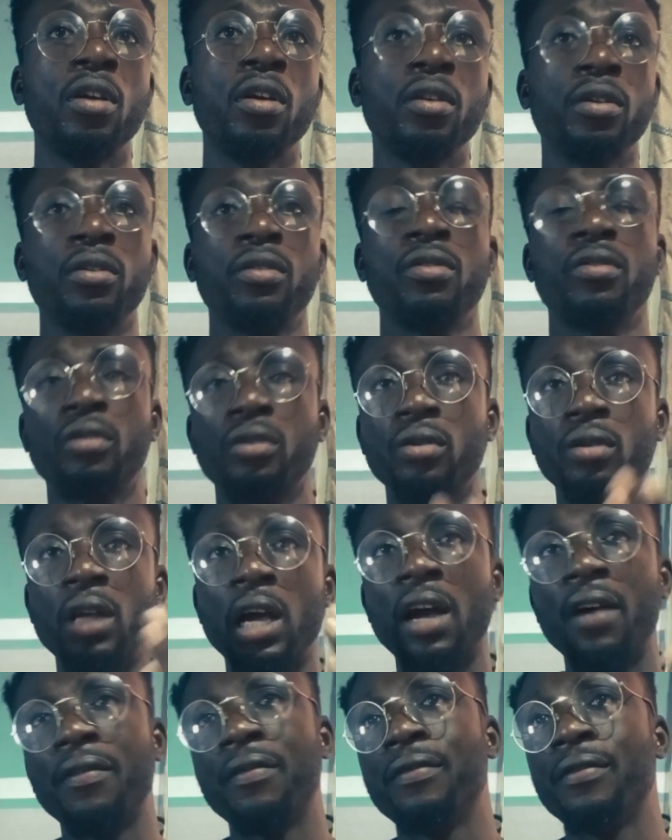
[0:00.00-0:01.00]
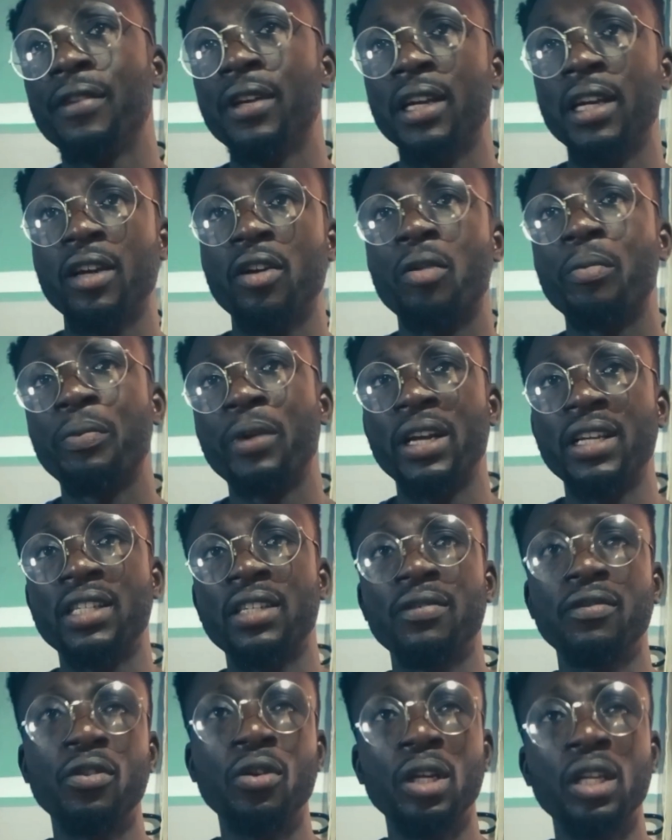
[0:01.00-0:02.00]
you should have a
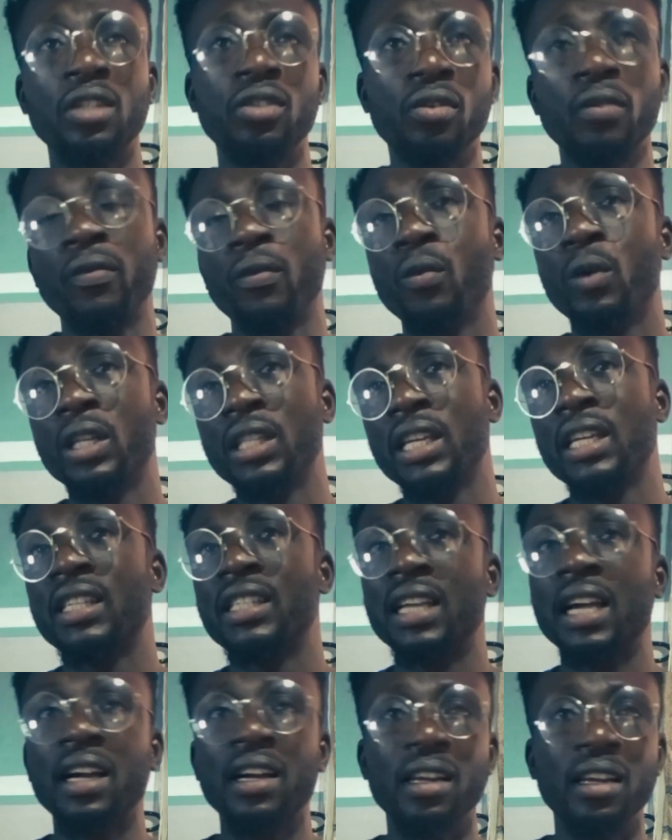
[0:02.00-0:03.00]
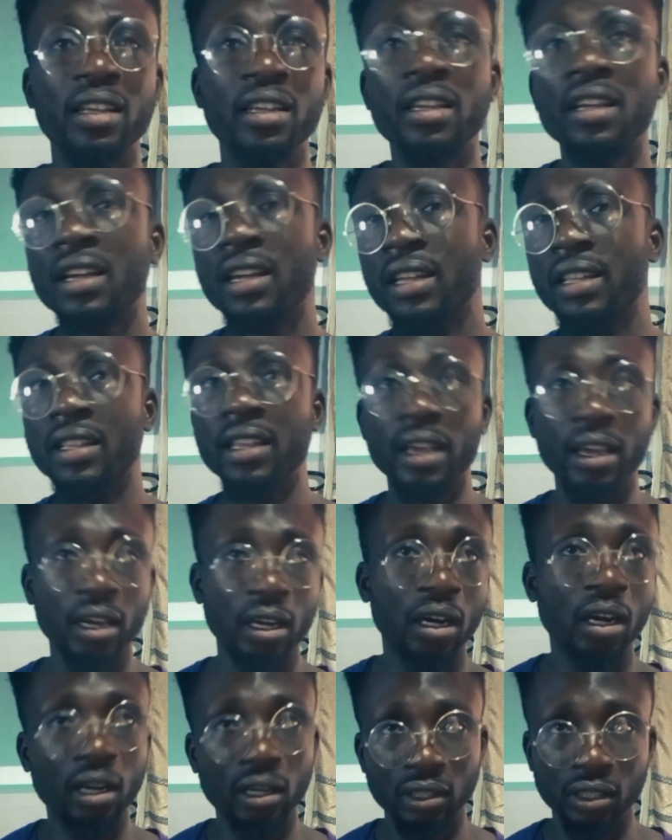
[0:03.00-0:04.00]
comprehensive knowledge of what exactly
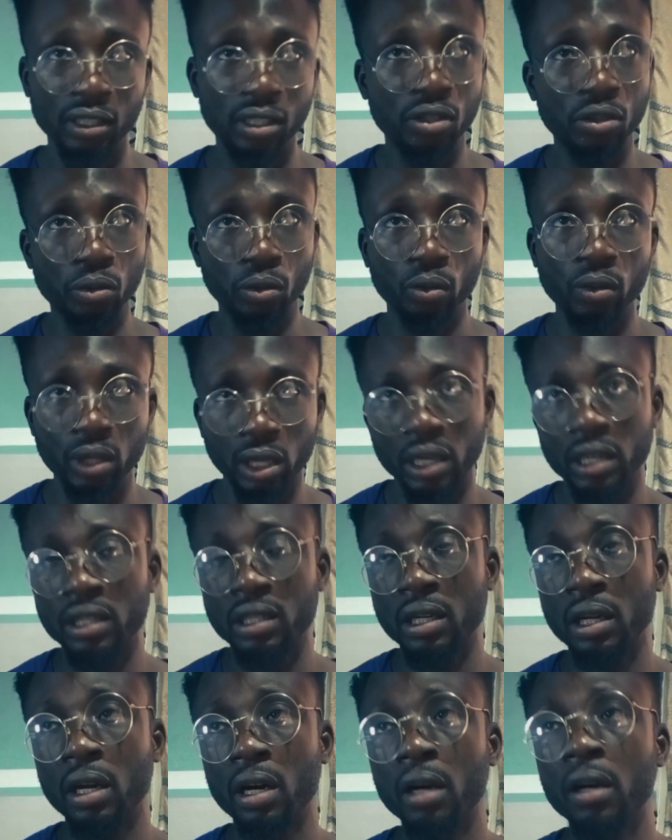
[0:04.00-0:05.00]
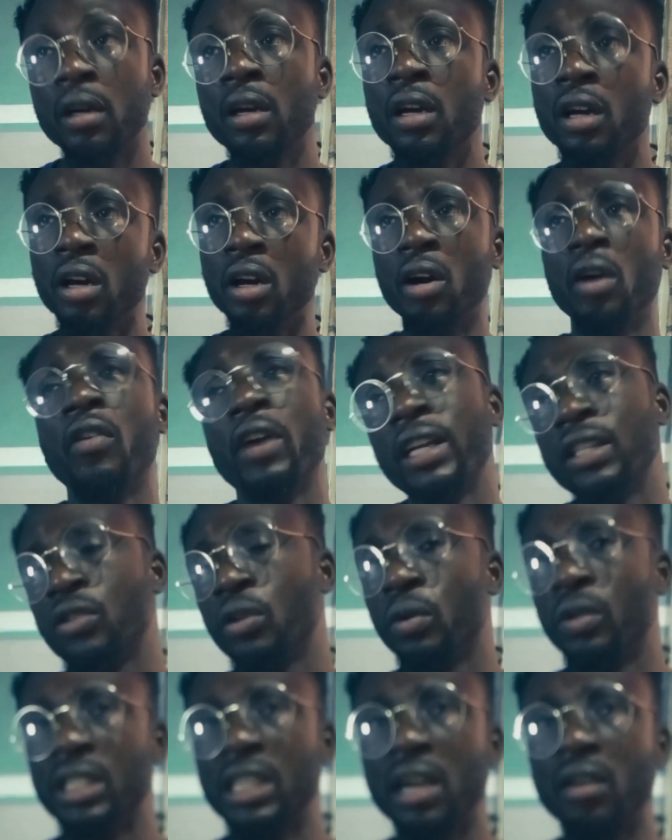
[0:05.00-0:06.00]
these two things are. All right,
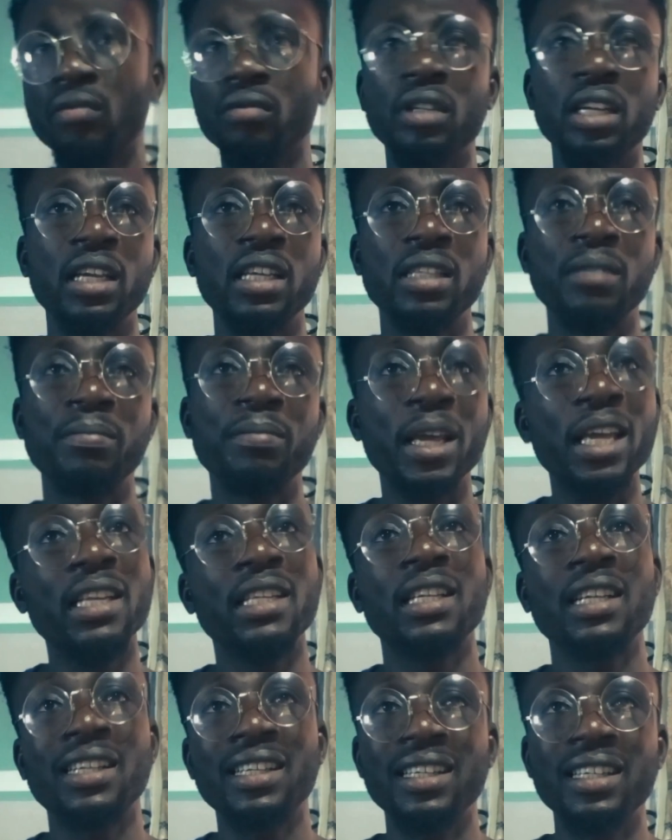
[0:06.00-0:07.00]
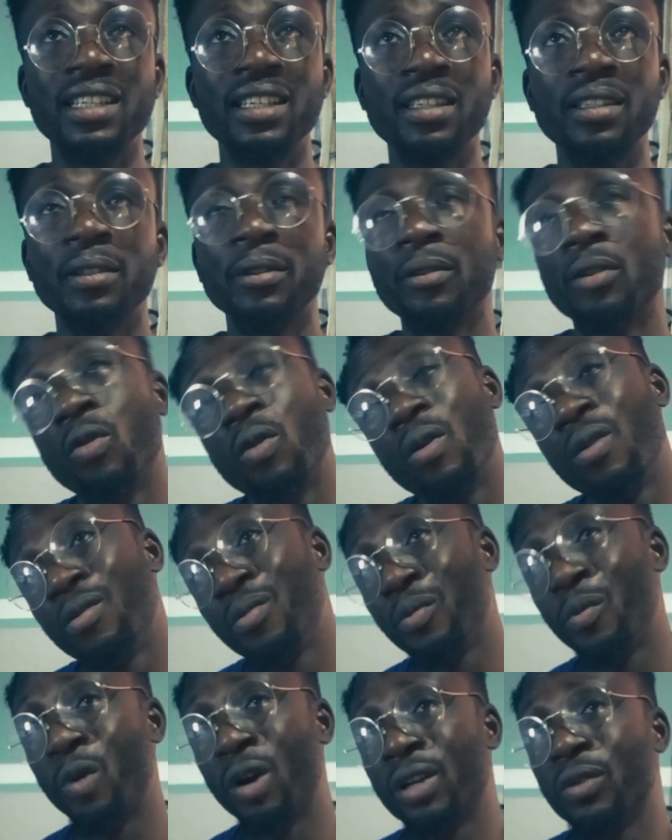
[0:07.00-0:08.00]
so sound is basically,
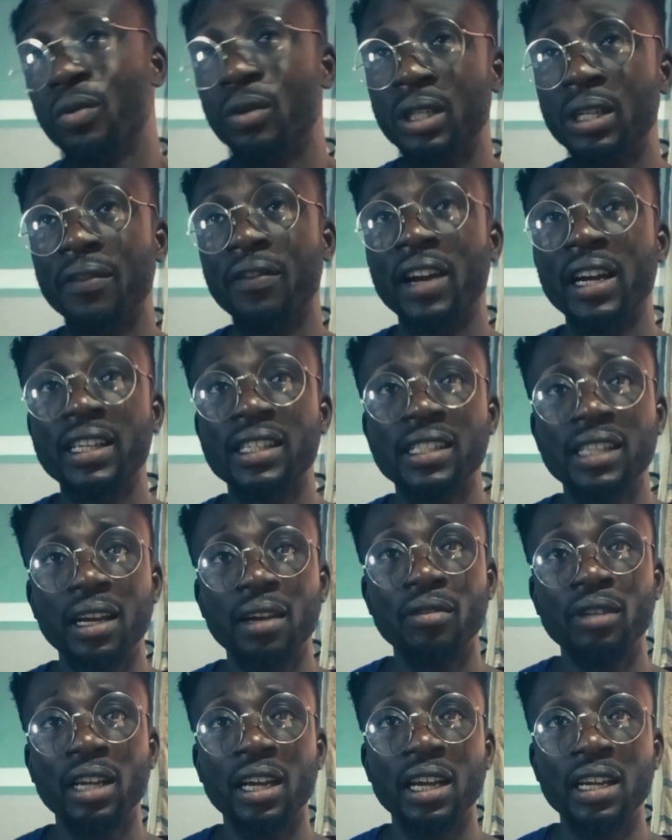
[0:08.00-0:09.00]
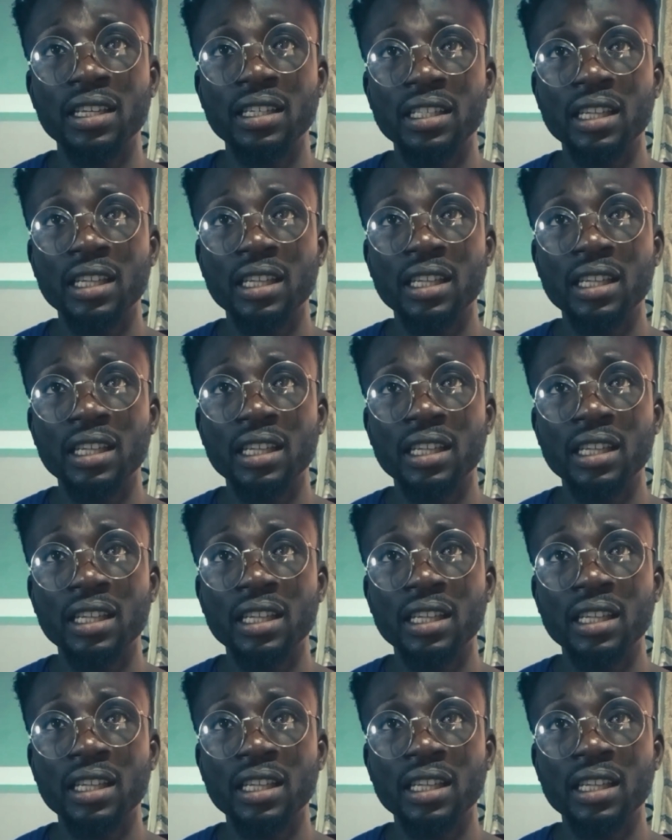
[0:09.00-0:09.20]
or one could define sound as